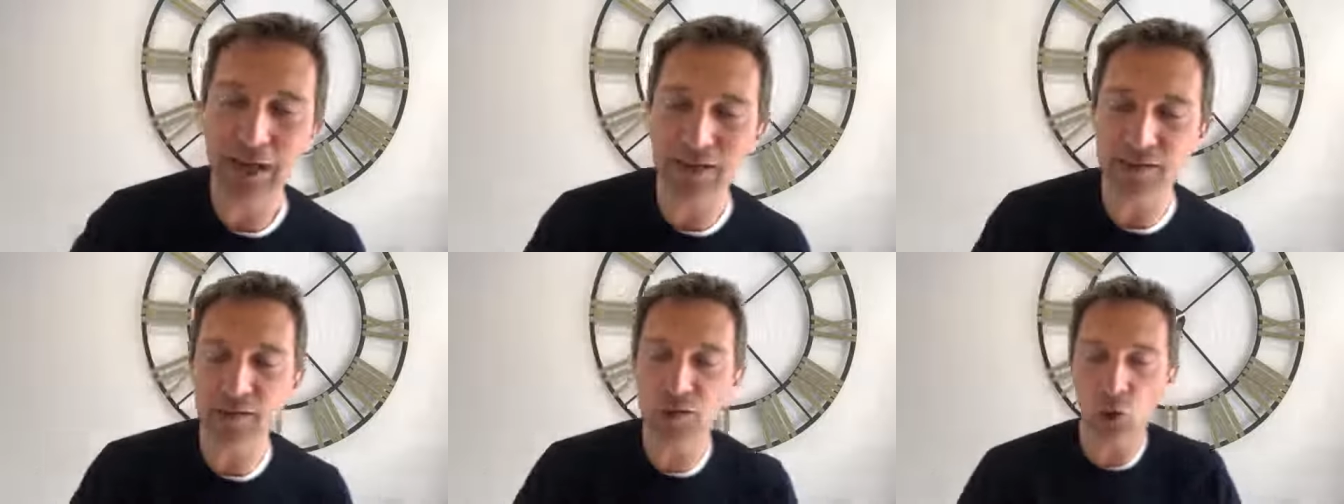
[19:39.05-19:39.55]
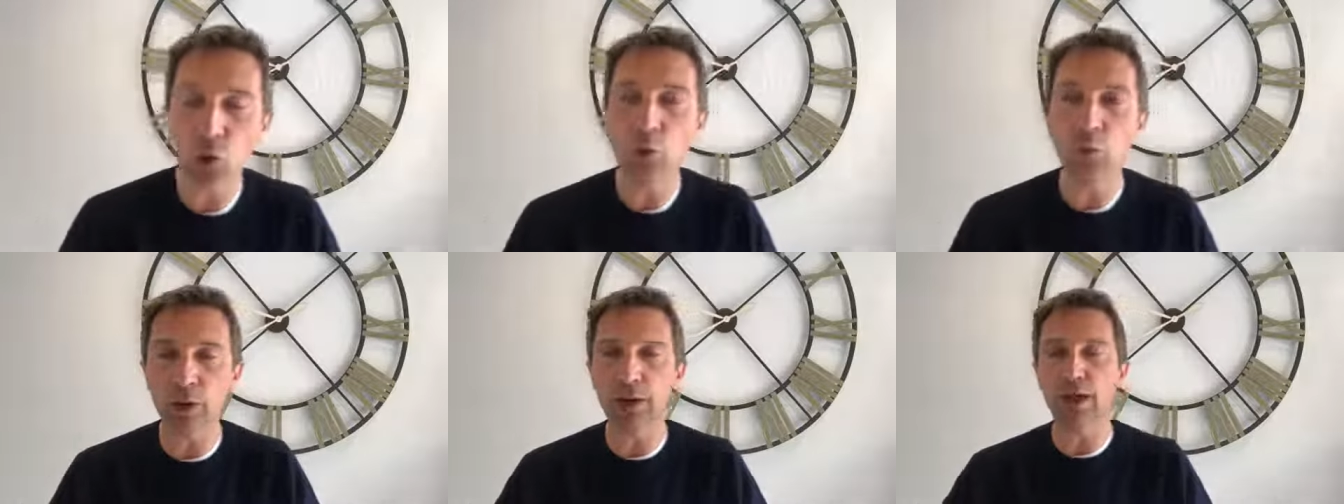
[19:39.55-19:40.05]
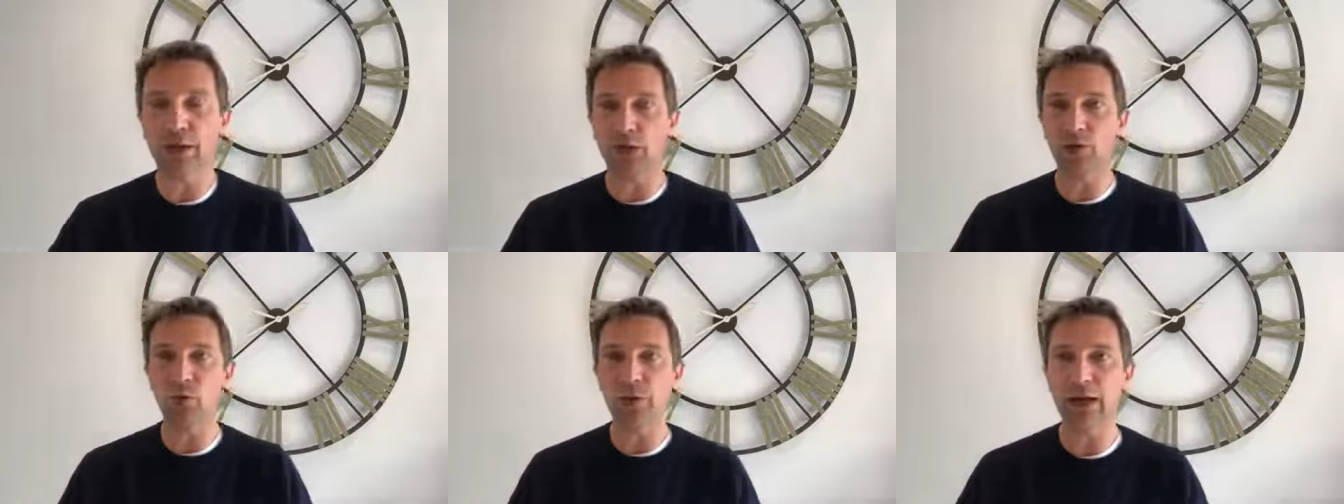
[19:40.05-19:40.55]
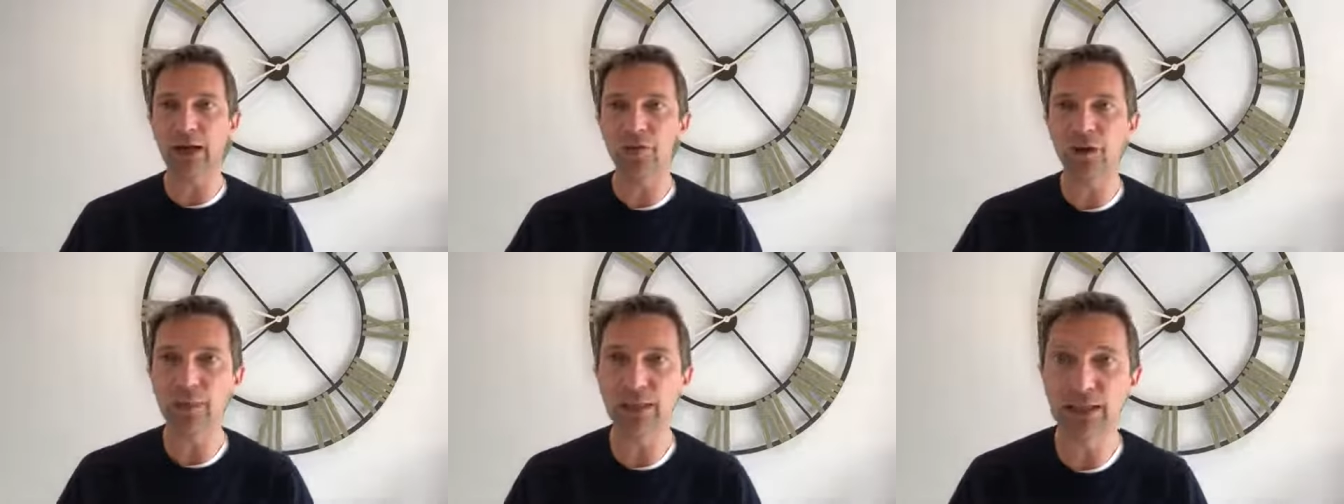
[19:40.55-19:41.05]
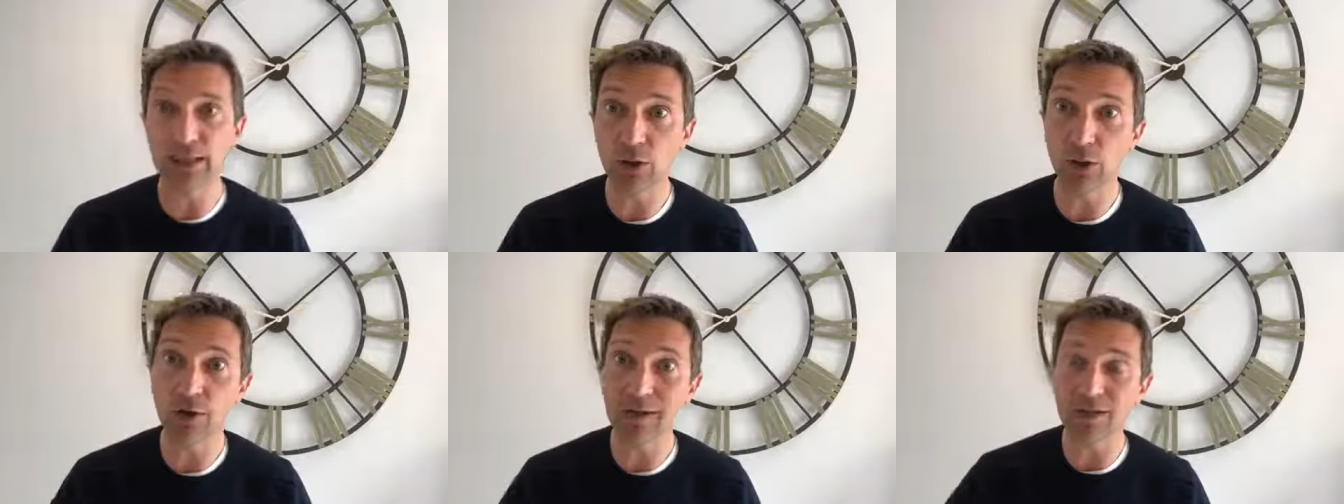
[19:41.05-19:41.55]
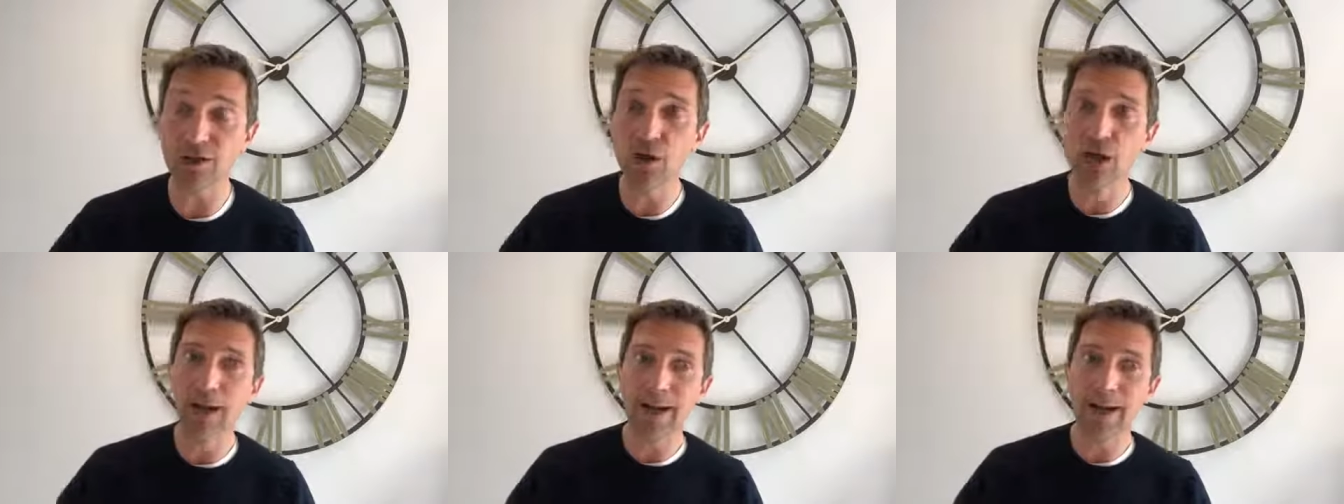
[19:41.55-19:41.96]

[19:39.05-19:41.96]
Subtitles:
and it's so brilliant now that we have the ability not only to